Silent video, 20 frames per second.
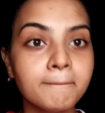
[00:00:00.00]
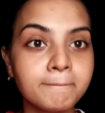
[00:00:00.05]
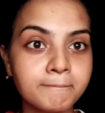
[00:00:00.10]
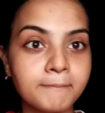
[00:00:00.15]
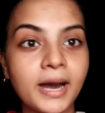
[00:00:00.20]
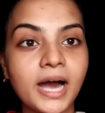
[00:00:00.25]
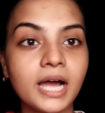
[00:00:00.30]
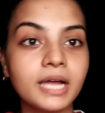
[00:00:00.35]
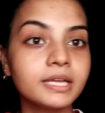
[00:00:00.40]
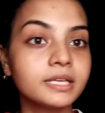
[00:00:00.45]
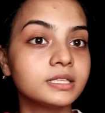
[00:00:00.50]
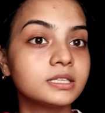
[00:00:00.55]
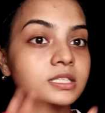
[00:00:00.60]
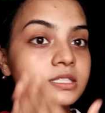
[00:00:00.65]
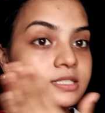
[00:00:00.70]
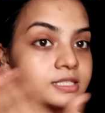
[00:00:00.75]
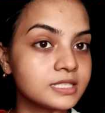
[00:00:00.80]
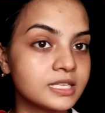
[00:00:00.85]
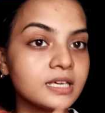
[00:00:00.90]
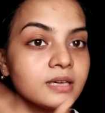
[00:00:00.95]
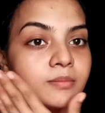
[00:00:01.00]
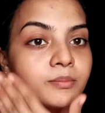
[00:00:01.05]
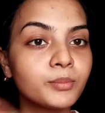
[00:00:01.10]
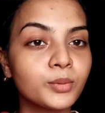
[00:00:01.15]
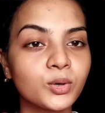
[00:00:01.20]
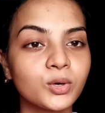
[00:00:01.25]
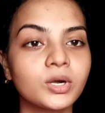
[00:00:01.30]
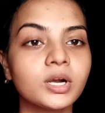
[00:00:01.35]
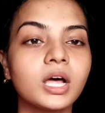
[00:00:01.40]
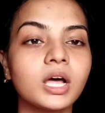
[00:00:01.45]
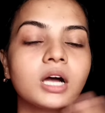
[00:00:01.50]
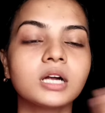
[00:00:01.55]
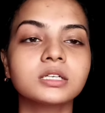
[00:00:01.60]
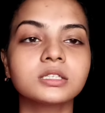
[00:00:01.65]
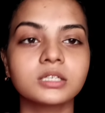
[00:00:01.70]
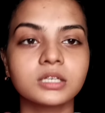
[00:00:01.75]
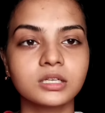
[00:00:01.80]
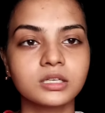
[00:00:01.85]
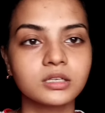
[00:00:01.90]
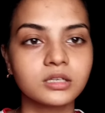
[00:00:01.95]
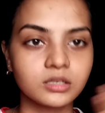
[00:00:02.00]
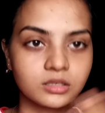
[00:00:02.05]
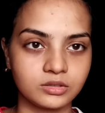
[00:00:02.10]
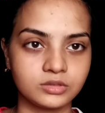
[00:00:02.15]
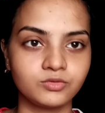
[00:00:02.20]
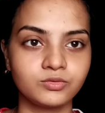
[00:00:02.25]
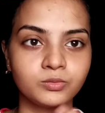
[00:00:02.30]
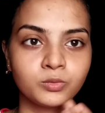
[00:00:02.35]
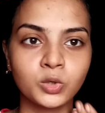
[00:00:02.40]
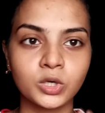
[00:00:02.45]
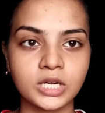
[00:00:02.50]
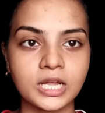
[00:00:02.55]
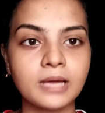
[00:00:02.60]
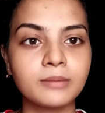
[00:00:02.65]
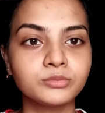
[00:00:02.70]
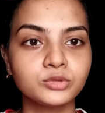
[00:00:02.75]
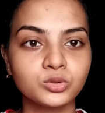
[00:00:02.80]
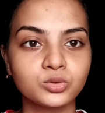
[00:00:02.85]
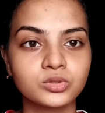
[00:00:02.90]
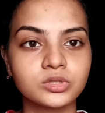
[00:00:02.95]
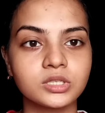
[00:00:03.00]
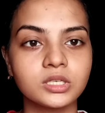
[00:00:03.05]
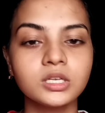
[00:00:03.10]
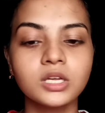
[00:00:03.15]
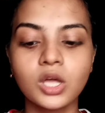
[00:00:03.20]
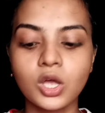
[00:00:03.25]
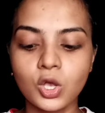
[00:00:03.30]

buy the same product what I'm using.